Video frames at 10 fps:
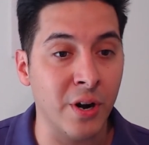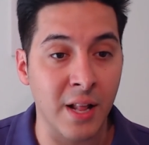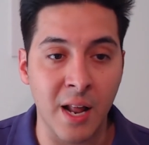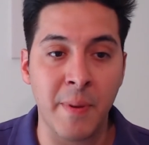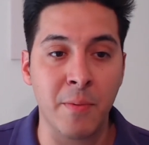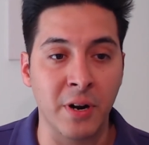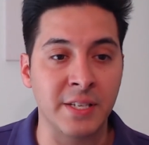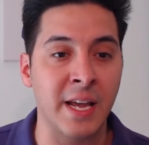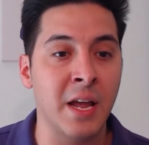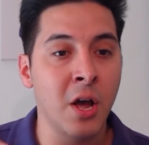And a lot of people are going
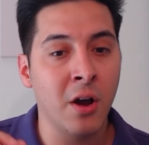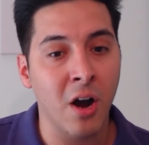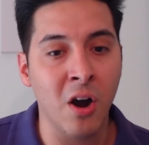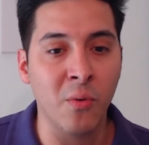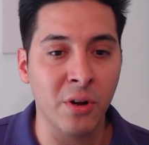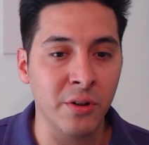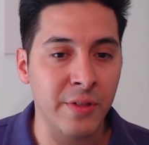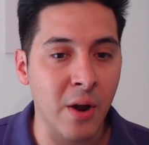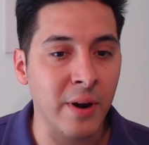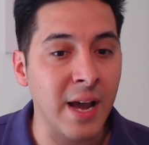to say, oh, well,
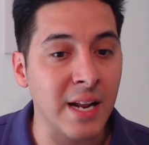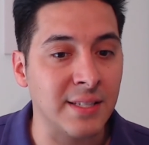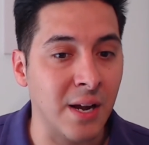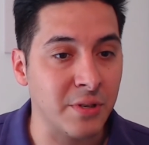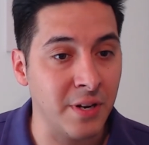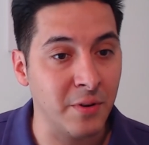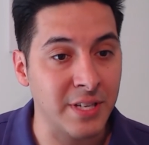they already got a slot receiver.